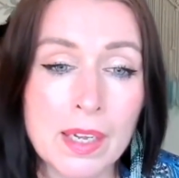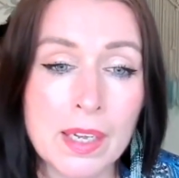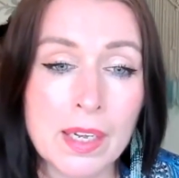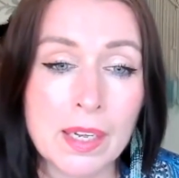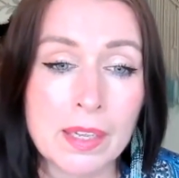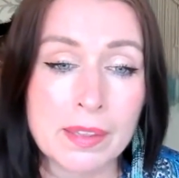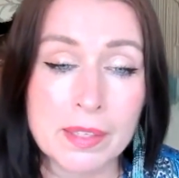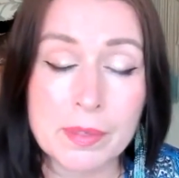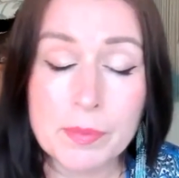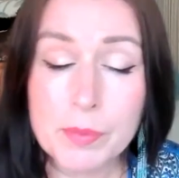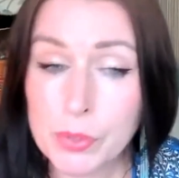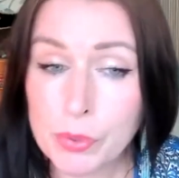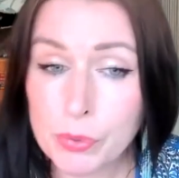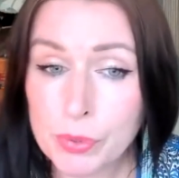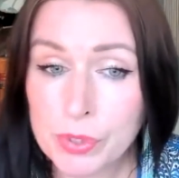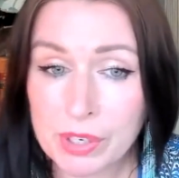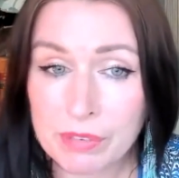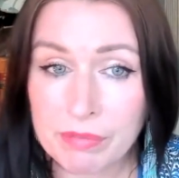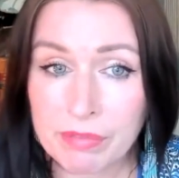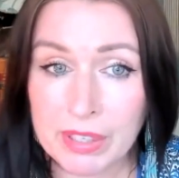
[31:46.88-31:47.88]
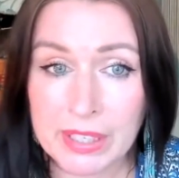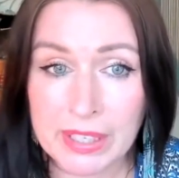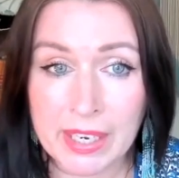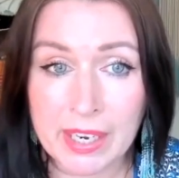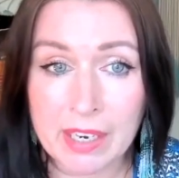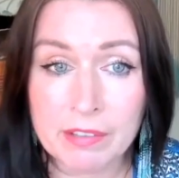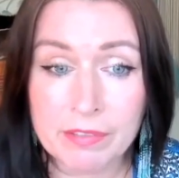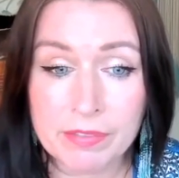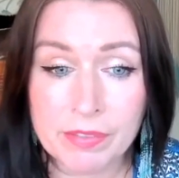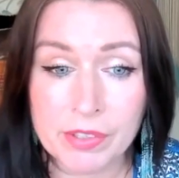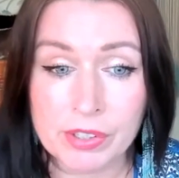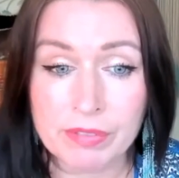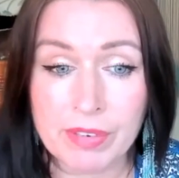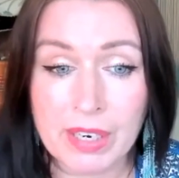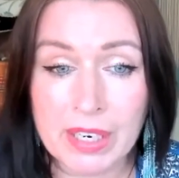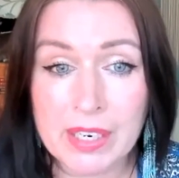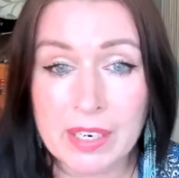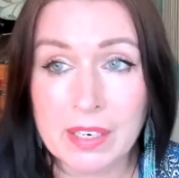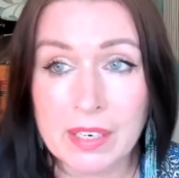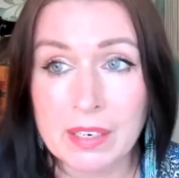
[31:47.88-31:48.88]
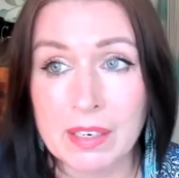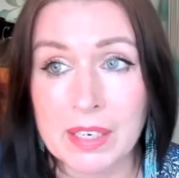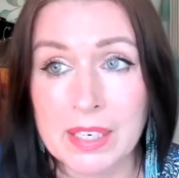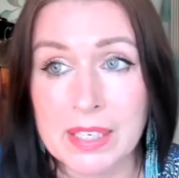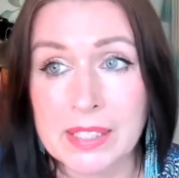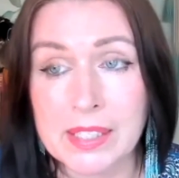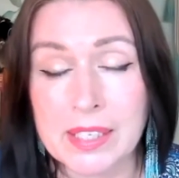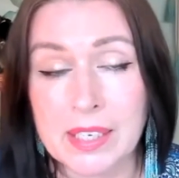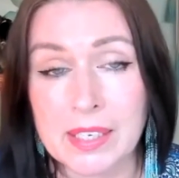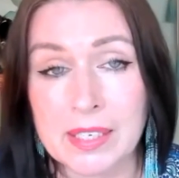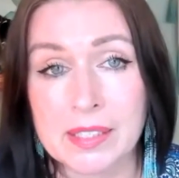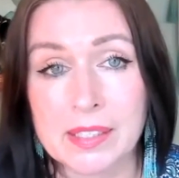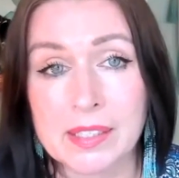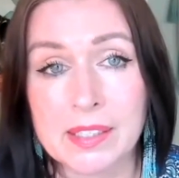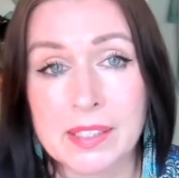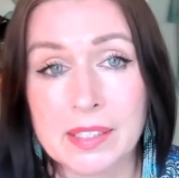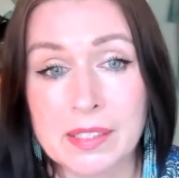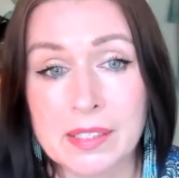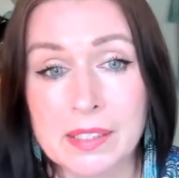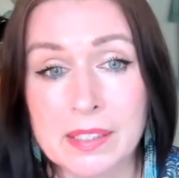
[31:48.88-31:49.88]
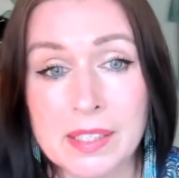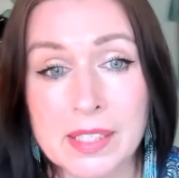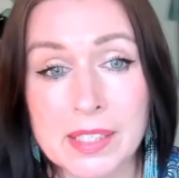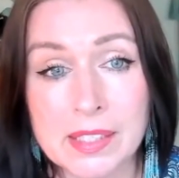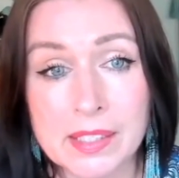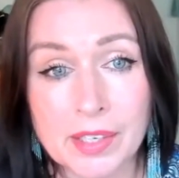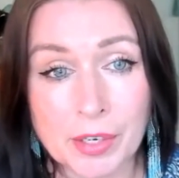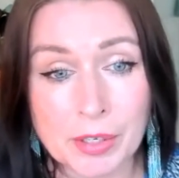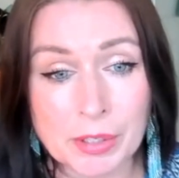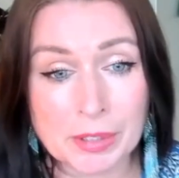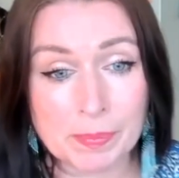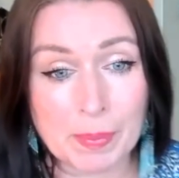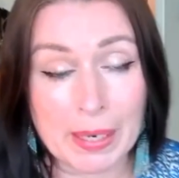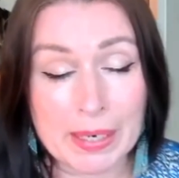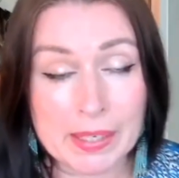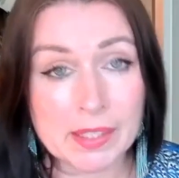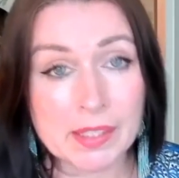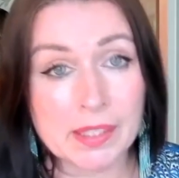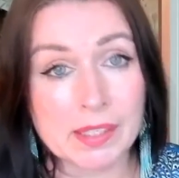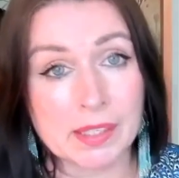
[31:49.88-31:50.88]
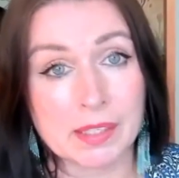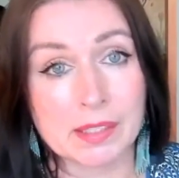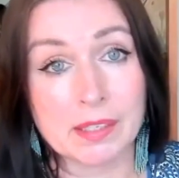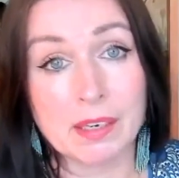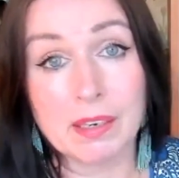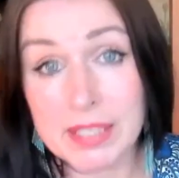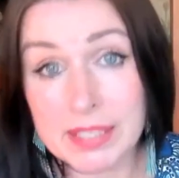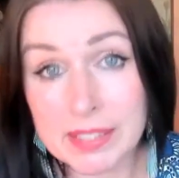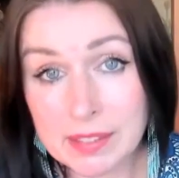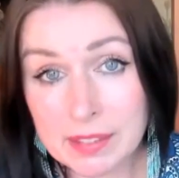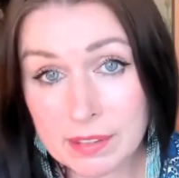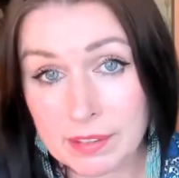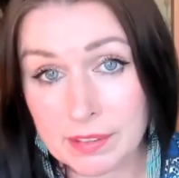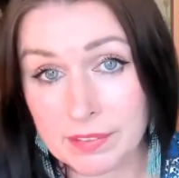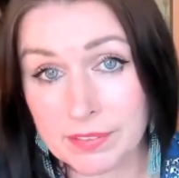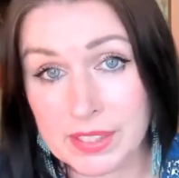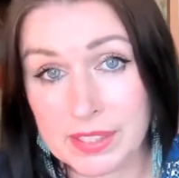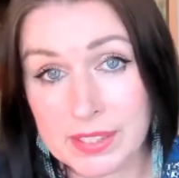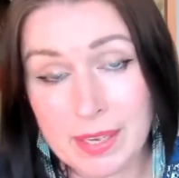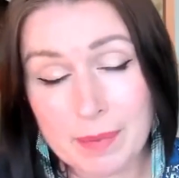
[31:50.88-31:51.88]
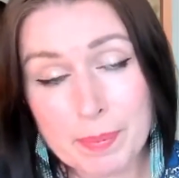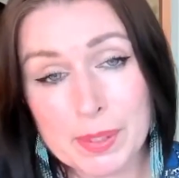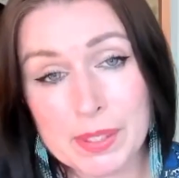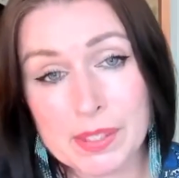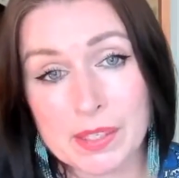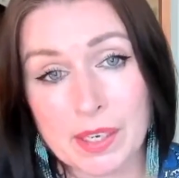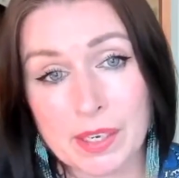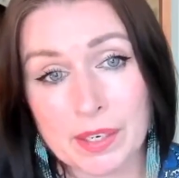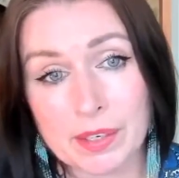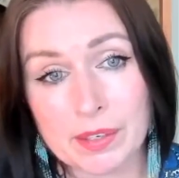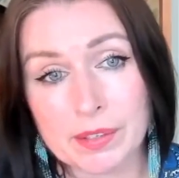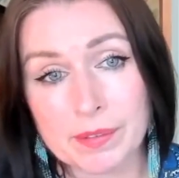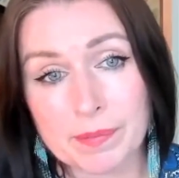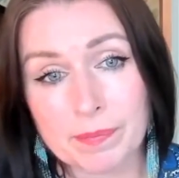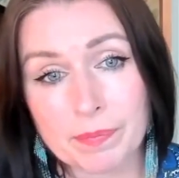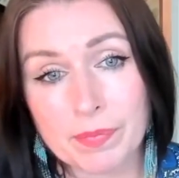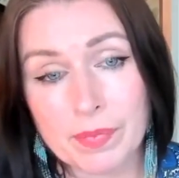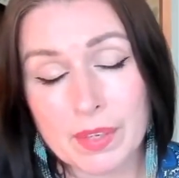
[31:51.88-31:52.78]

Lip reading: I think what's also really helpful to recognize is, and this goes back to the title of this episode,